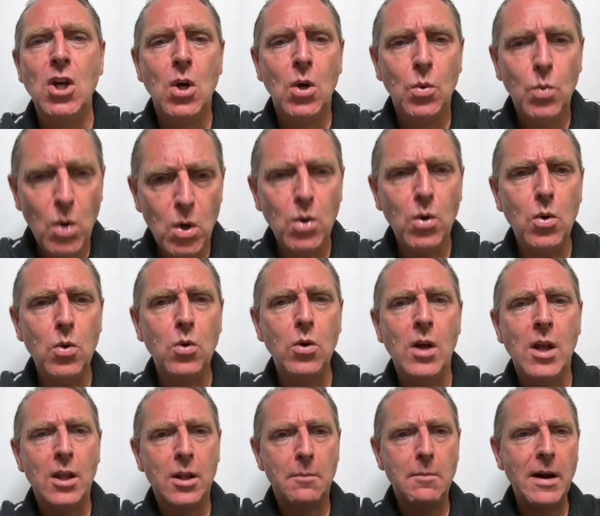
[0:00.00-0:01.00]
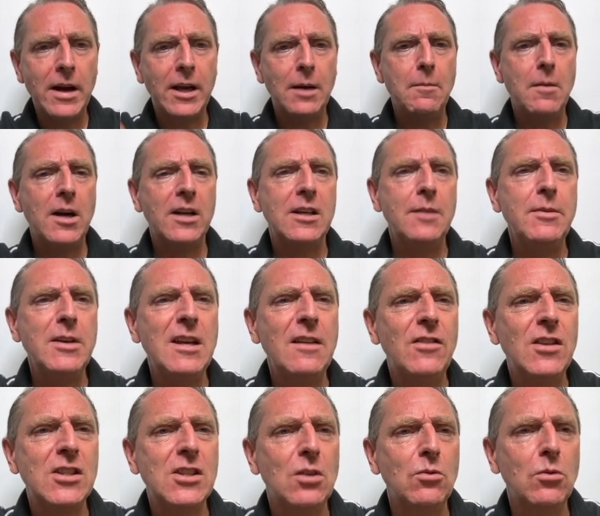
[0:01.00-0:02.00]
Woo! The market mark. Let me give
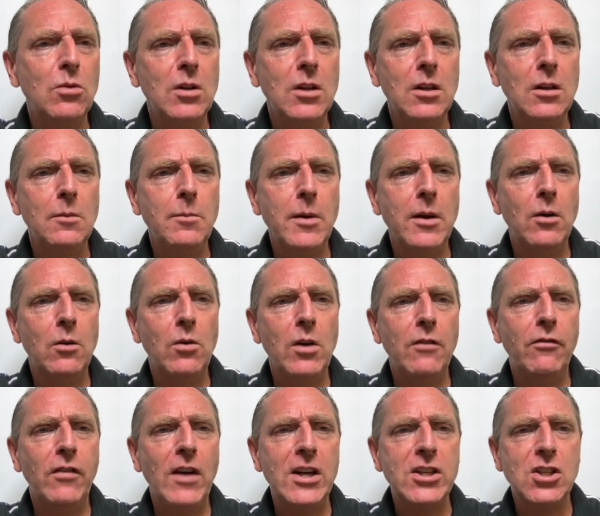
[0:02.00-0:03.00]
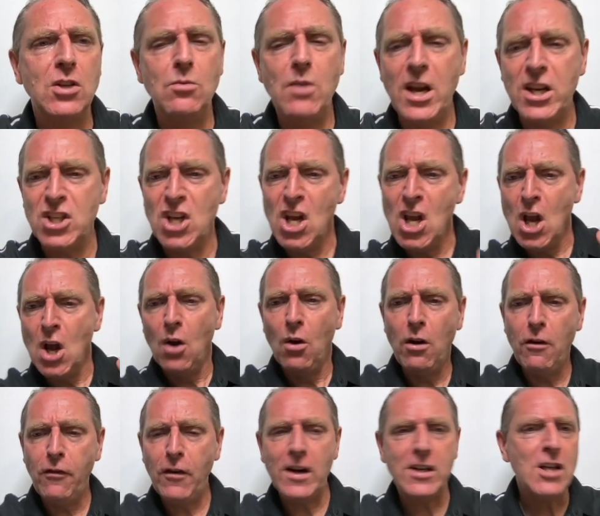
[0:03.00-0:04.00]
this a little bit of refresh. You wish?
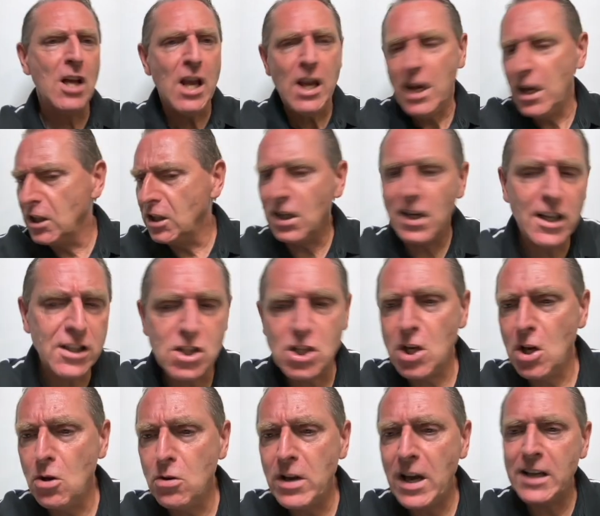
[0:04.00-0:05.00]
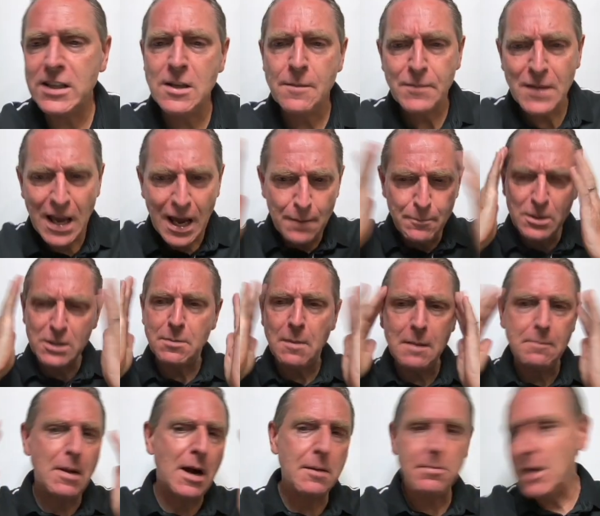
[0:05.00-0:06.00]
Refresh. Internet's slow, guys. I miss my
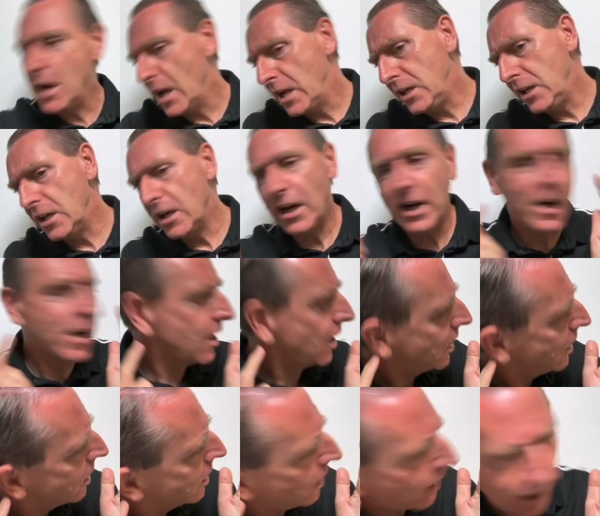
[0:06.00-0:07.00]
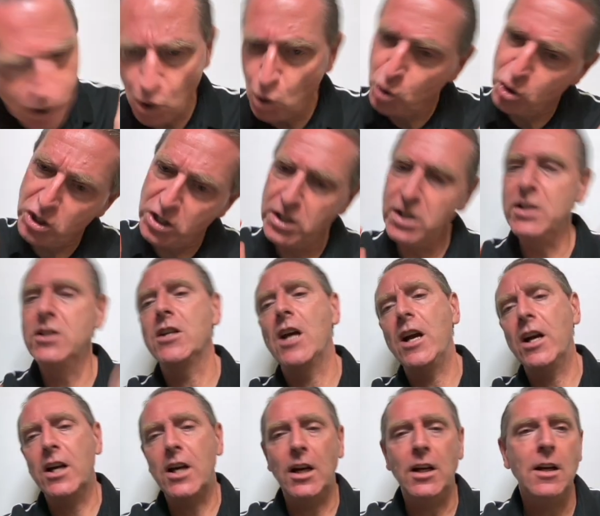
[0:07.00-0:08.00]
barber. I need a haircut. Look at OG needs a
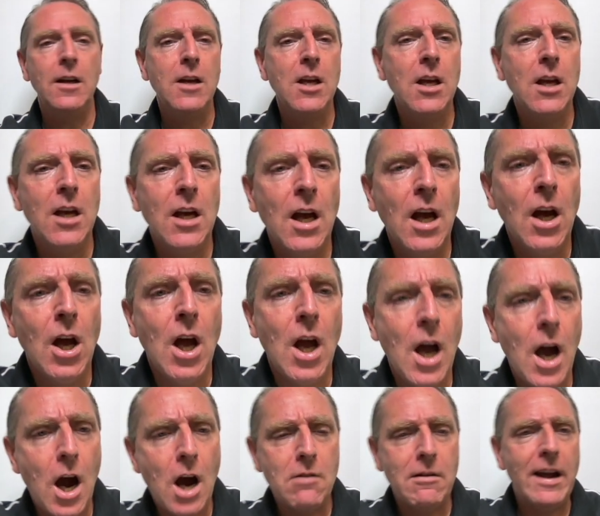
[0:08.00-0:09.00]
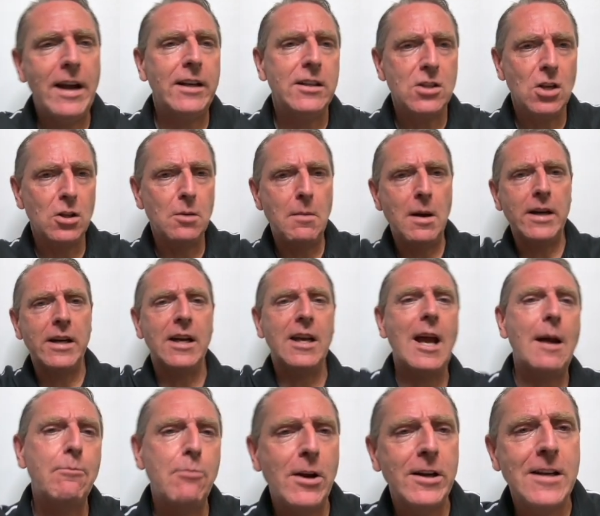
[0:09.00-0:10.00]
haircut. All right. So the market
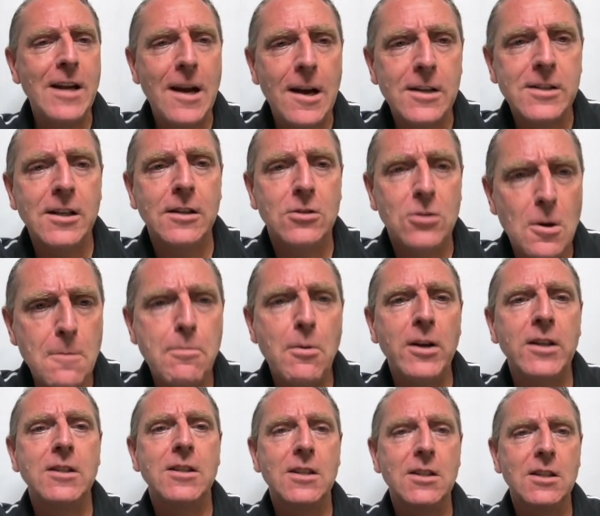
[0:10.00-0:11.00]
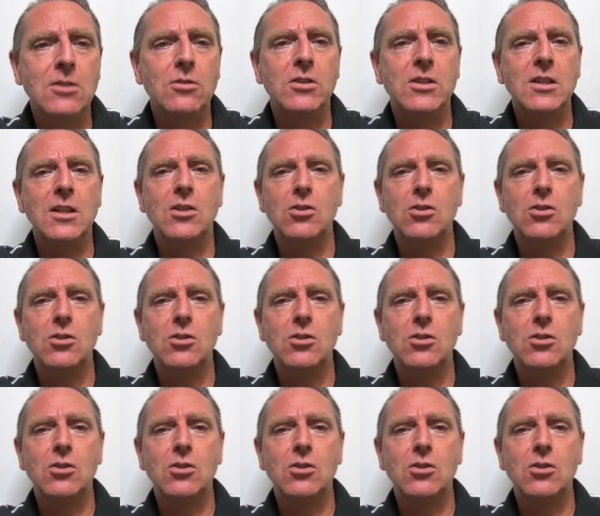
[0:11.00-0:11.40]
cap right now is at 2.06